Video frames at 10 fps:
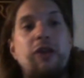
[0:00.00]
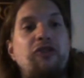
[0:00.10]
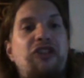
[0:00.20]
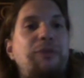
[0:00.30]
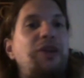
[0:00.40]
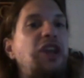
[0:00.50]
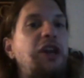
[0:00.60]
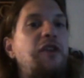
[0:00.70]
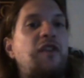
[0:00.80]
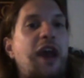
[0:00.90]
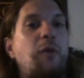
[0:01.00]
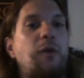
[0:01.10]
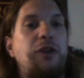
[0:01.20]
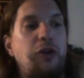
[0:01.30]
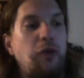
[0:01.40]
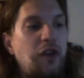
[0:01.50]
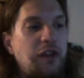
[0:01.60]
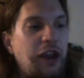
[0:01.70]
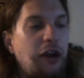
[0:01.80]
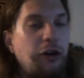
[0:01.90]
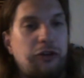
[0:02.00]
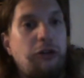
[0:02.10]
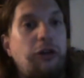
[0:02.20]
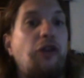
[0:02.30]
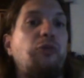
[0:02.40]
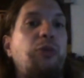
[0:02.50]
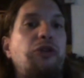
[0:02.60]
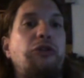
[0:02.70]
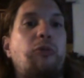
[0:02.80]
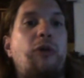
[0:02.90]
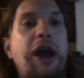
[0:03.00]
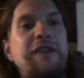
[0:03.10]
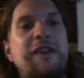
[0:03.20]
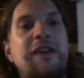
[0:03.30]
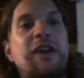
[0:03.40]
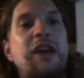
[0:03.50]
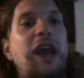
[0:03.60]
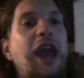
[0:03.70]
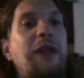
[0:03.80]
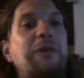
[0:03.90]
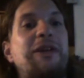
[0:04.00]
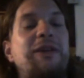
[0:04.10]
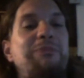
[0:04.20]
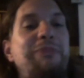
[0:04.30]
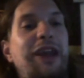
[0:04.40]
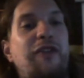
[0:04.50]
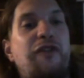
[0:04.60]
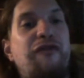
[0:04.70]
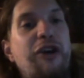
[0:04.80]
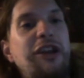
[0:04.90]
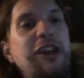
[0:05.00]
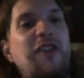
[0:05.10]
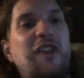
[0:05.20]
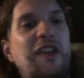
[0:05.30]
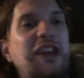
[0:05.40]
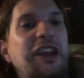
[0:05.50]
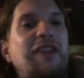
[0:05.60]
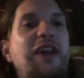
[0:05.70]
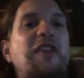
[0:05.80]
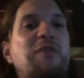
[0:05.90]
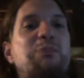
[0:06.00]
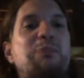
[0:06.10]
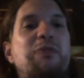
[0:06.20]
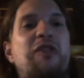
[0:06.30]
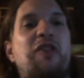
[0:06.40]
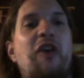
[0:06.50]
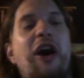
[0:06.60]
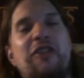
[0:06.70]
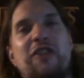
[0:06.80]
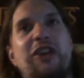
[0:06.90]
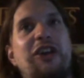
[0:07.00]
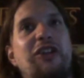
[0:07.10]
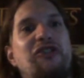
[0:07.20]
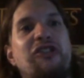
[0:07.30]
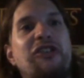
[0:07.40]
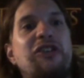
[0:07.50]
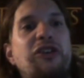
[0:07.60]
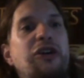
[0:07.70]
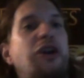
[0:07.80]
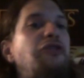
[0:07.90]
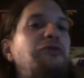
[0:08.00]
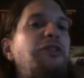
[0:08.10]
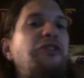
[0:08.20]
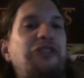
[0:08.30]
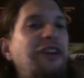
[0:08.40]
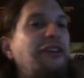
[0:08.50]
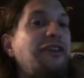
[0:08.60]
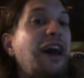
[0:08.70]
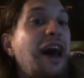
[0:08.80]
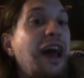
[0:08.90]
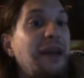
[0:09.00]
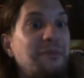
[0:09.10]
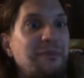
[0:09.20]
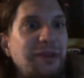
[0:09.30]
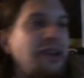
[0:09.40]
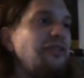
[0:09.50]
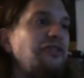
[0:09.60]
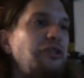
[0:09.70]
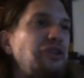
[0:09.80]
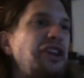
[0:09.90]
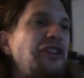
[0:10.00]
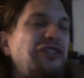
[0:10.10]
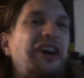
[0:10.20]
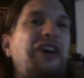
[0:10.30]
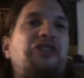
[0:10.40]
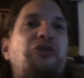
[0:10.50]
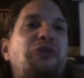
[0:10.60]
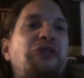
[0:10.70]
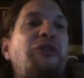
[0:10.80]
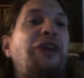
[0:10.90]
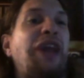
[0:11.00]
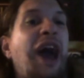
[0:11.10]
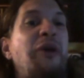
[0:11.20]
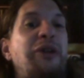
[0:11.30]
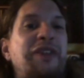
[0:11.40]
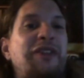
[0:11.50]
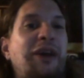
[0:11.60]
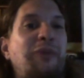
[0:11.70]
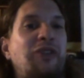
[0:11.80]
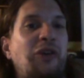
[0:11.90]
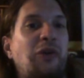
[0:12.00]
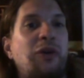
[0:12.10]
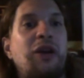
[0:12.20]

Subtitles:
Jimmy Dean's Howard Hughes' character is Willard White. And it's funny seeing this sausage country singer guy, because Jimmy Dean's Sausage was already out at the time too.